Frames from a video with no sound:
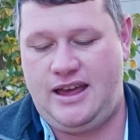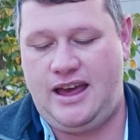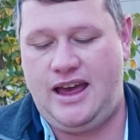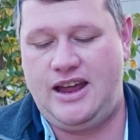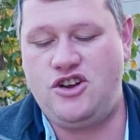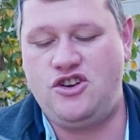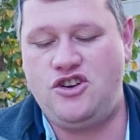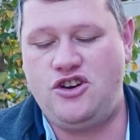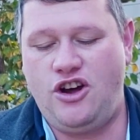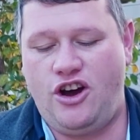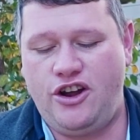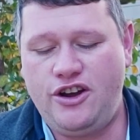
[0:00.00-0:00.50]

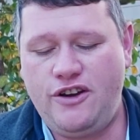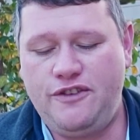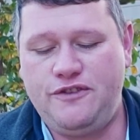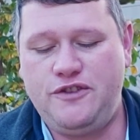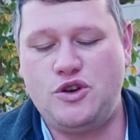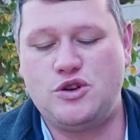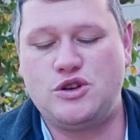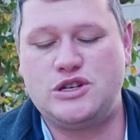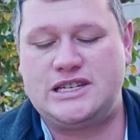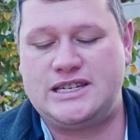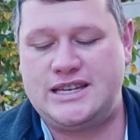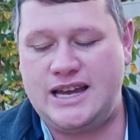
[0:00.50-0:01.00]
and not of
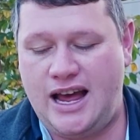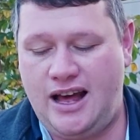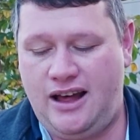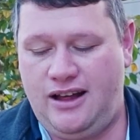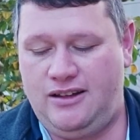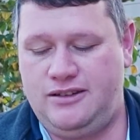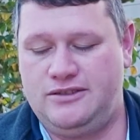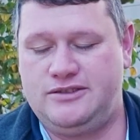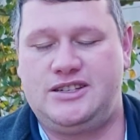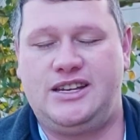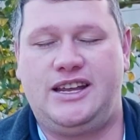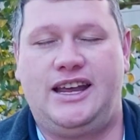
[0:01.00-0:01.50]

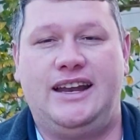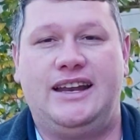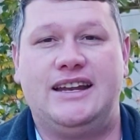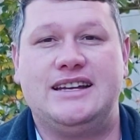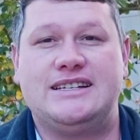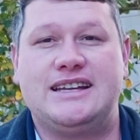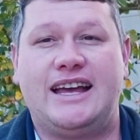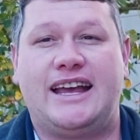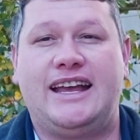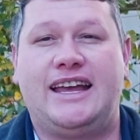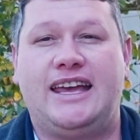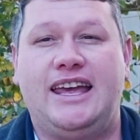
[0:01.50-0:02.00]
yourselves, it
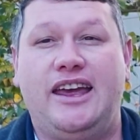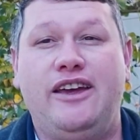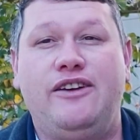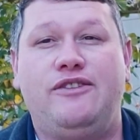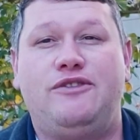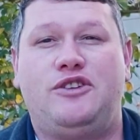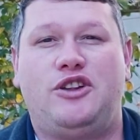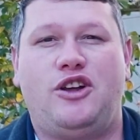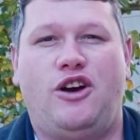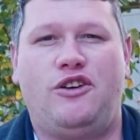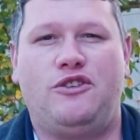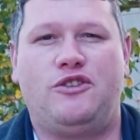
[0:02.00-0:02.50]
is a
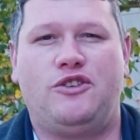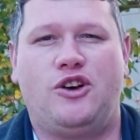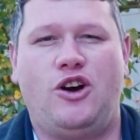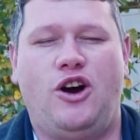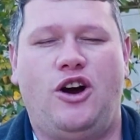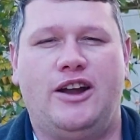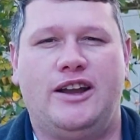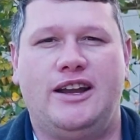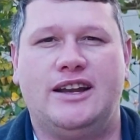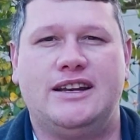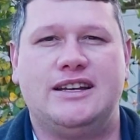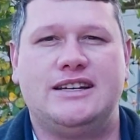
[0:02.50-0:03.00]
gift of
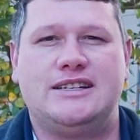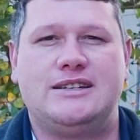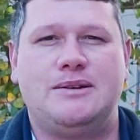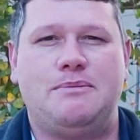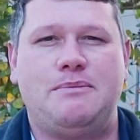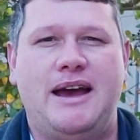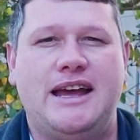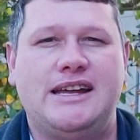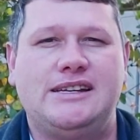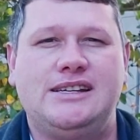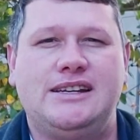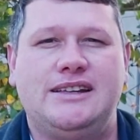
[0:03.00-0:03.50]
God." And it's
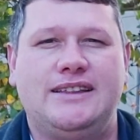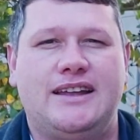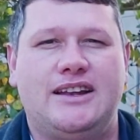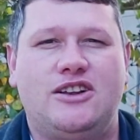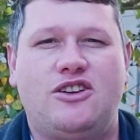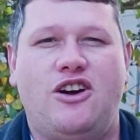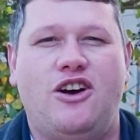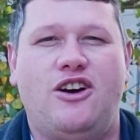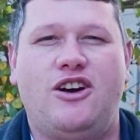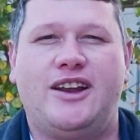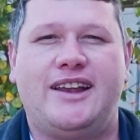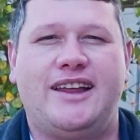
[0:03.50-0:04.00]
amazing
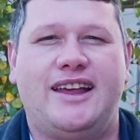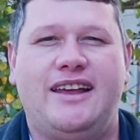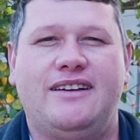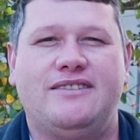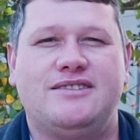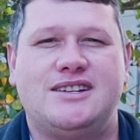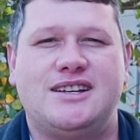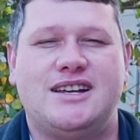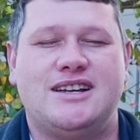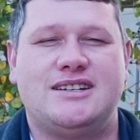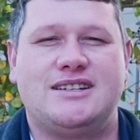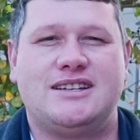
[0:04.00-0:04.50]
that God
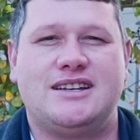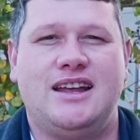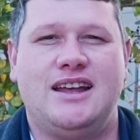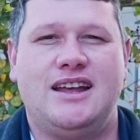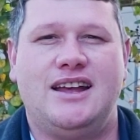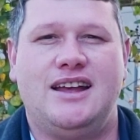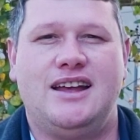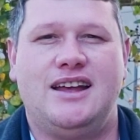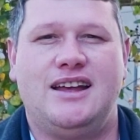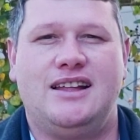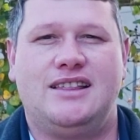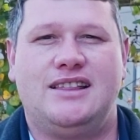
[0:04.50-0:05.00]
gives us
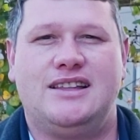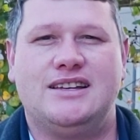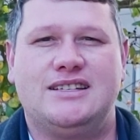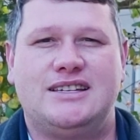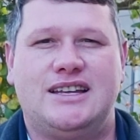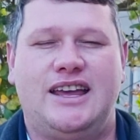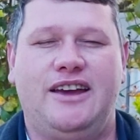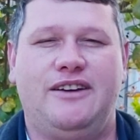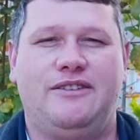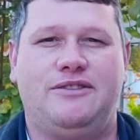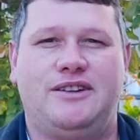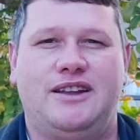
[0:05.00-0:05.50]
this
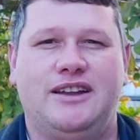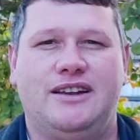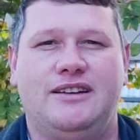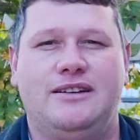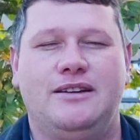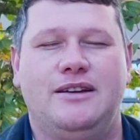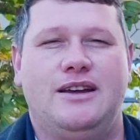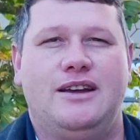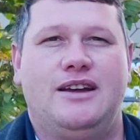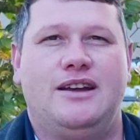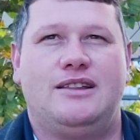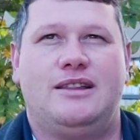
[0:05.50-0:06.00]
gift.
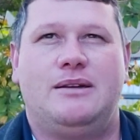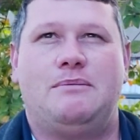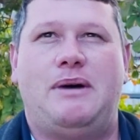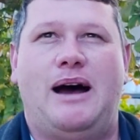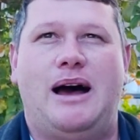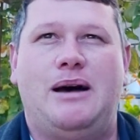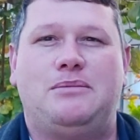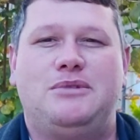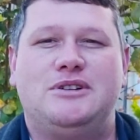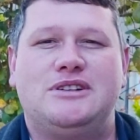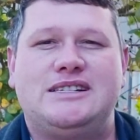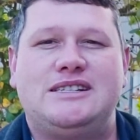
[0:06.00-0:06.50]
And the
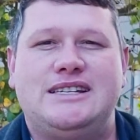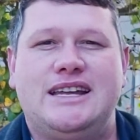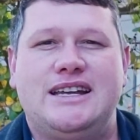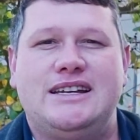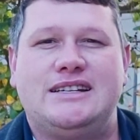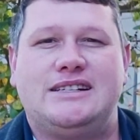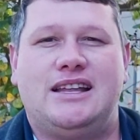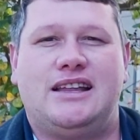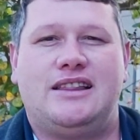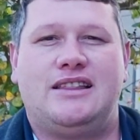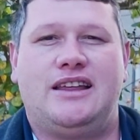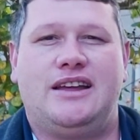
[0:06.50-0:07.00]
Bible
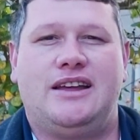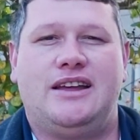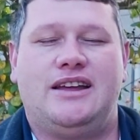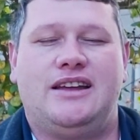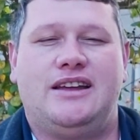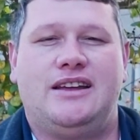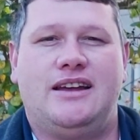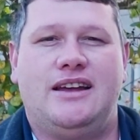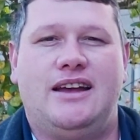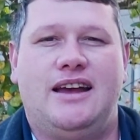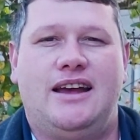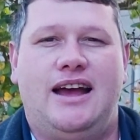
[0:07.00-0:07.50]
says that
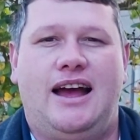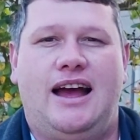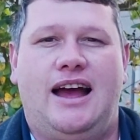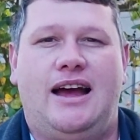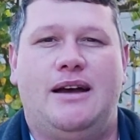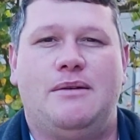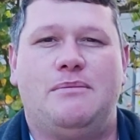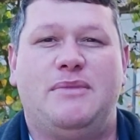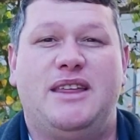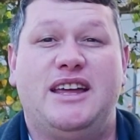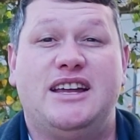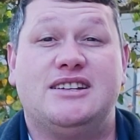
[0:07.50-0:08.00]

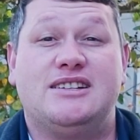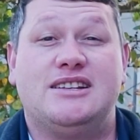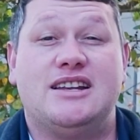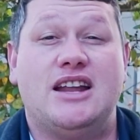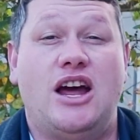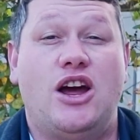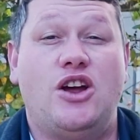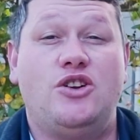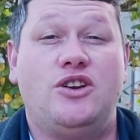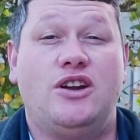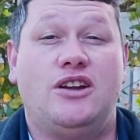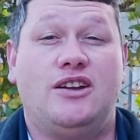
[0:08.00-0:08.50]
there's
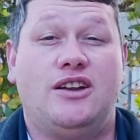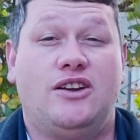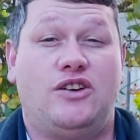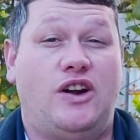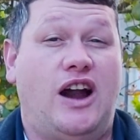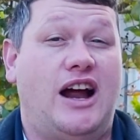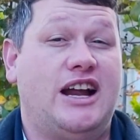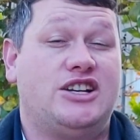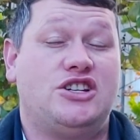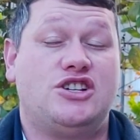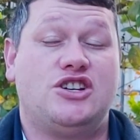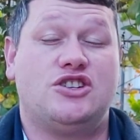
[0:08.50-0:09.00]
none
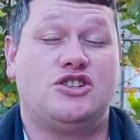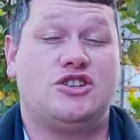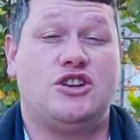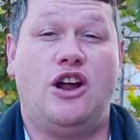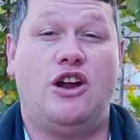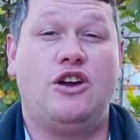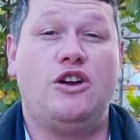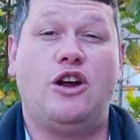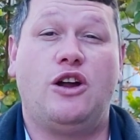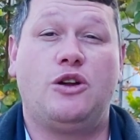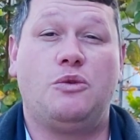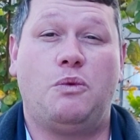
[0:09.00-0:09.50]
righteous,
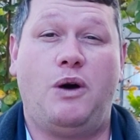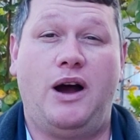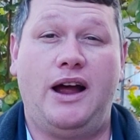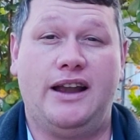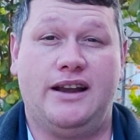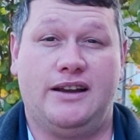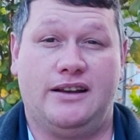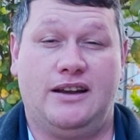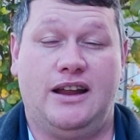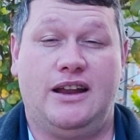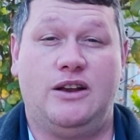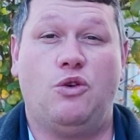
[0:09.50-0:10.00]
no, not
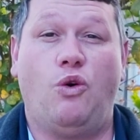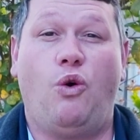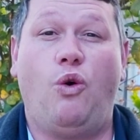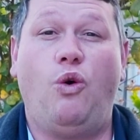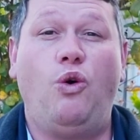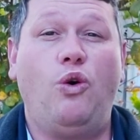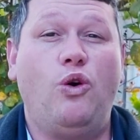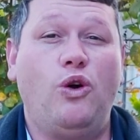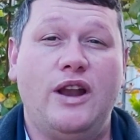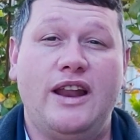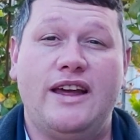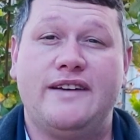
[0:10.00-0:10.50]
one. And
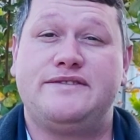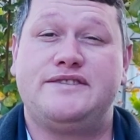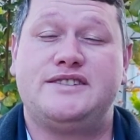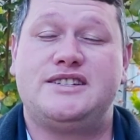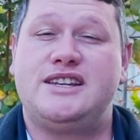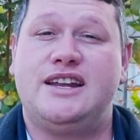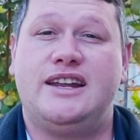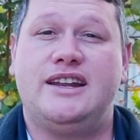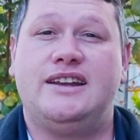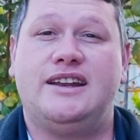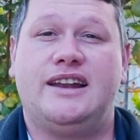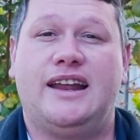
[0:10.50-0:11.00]
all have
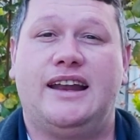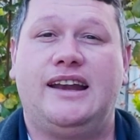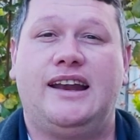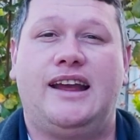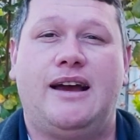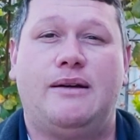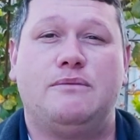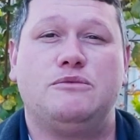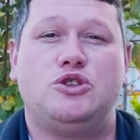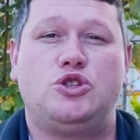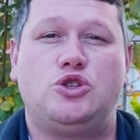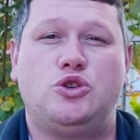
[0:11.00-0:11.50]
sinned and
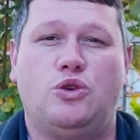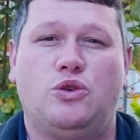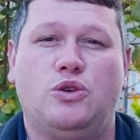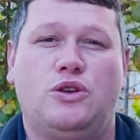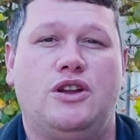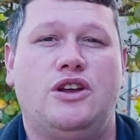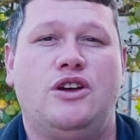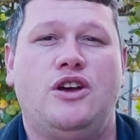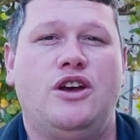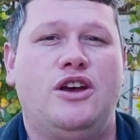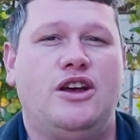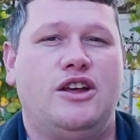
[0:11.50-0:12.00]
come short
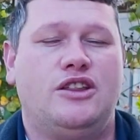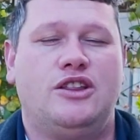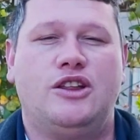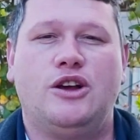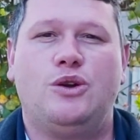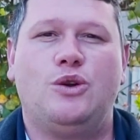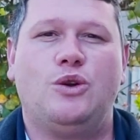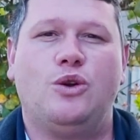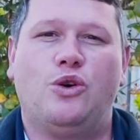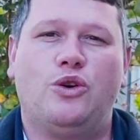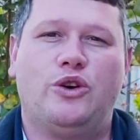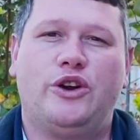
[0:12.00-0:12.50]
the
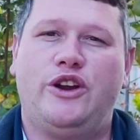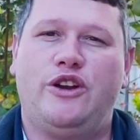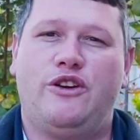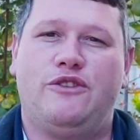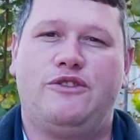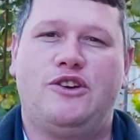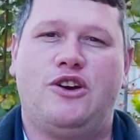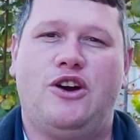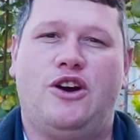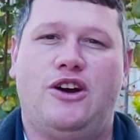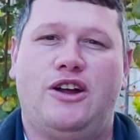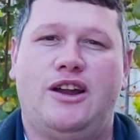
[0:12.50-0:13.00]
glory
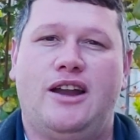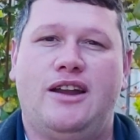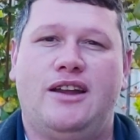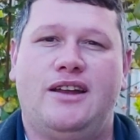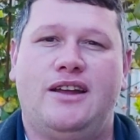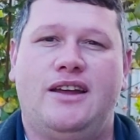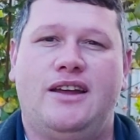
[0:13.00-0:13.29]
of God.